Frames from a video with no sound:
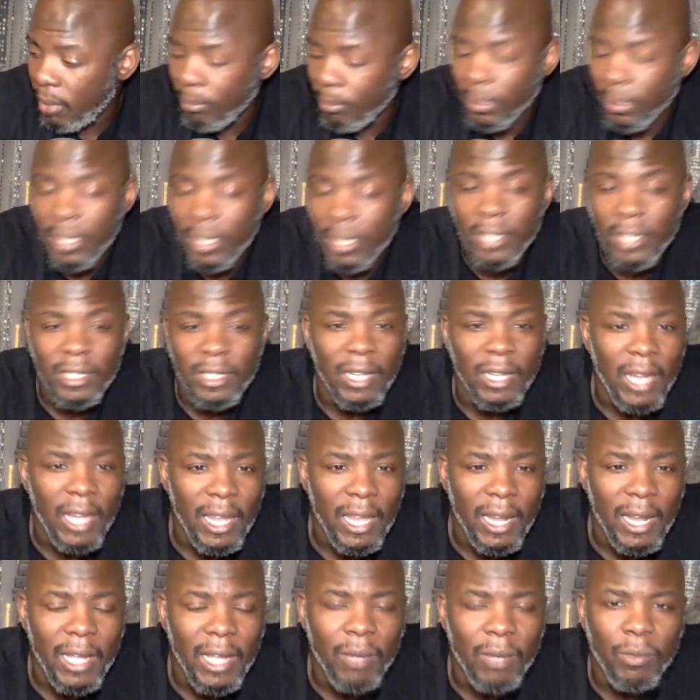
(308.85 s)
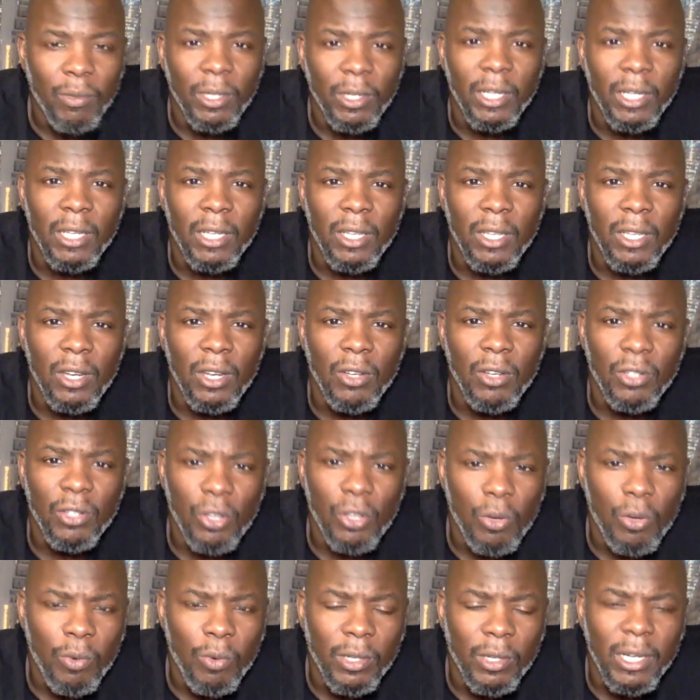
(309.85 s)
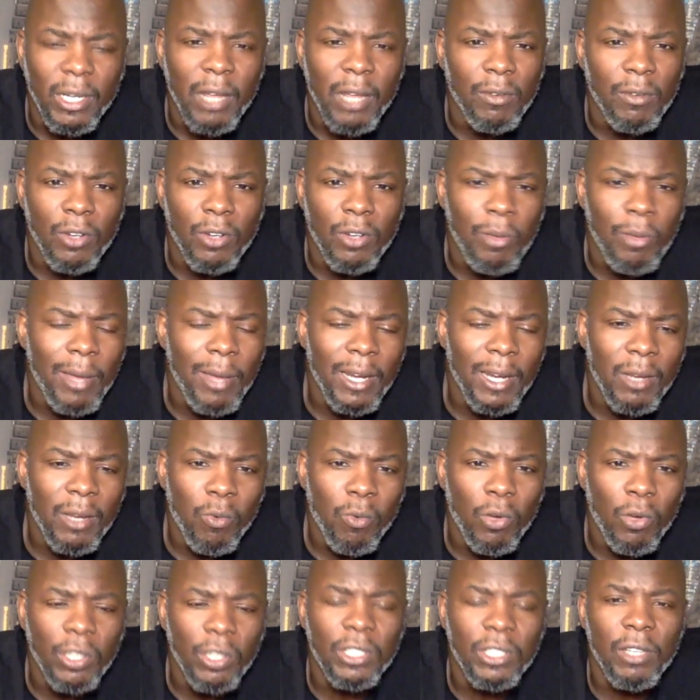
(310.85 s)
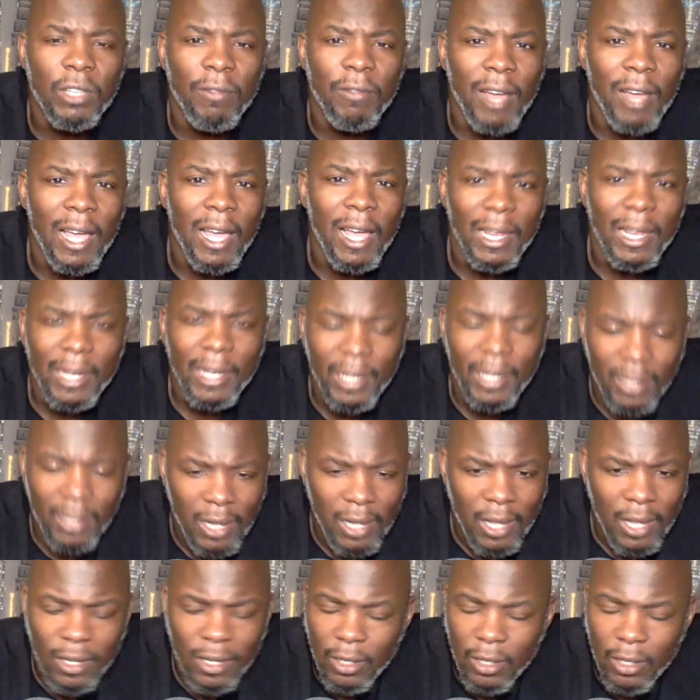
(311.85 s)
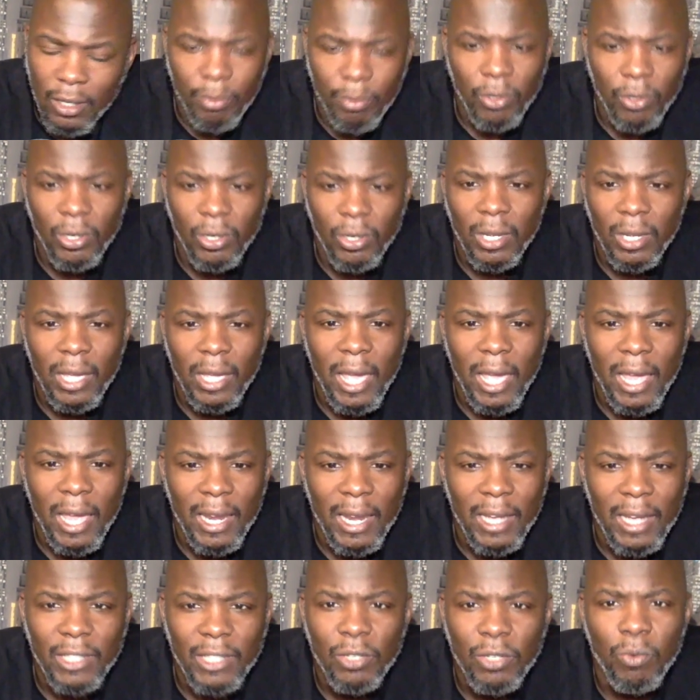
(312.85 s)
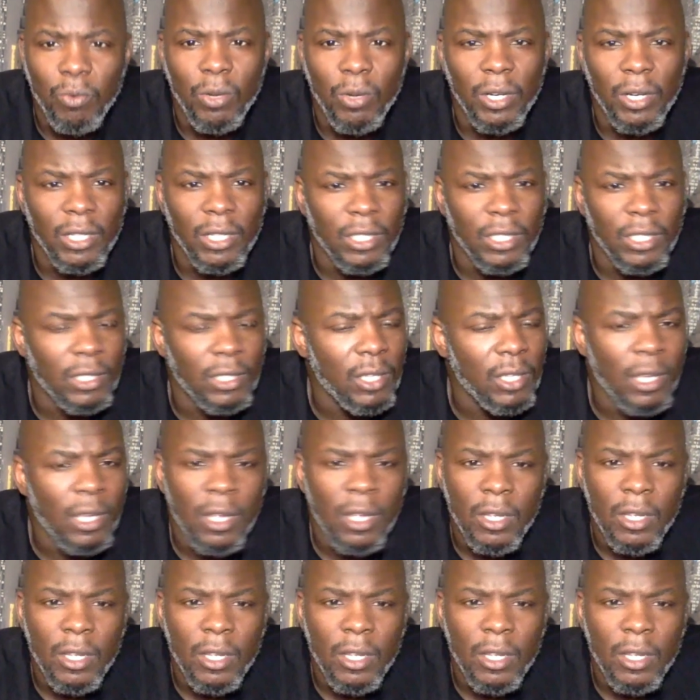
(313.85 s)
Because of that, I ain't want to, you don't want, nobody wants to violate the community guidelines. You want to just,